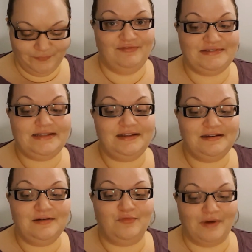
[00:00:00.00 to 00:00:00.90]
I've
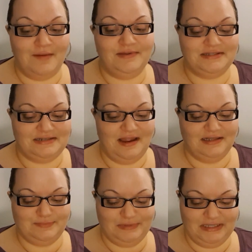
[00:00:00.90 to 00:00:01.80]
seen ramen
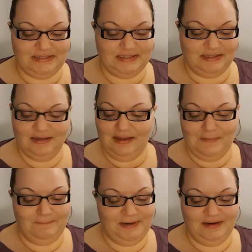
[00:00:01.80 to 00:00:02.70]
snacks plenty,
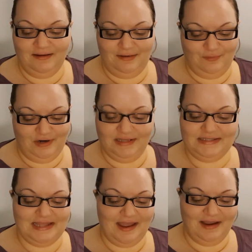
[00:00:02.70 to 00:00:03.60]
but none where
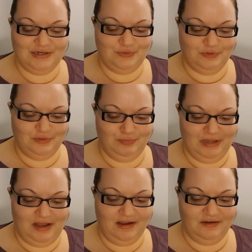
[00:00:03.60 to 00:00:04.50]
it's the actual
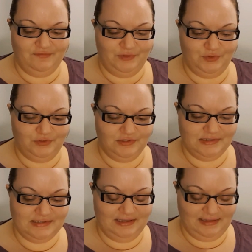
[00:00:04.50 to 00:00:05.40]
block of noodles
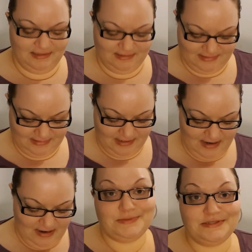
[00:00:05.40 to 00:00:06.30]
like this.
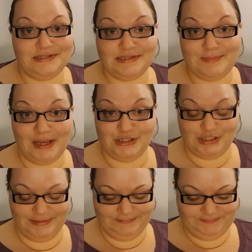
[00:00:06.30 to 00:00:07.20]
You're supposed to smash
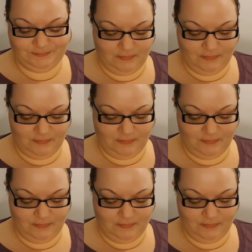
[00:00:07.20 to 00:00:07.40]
it.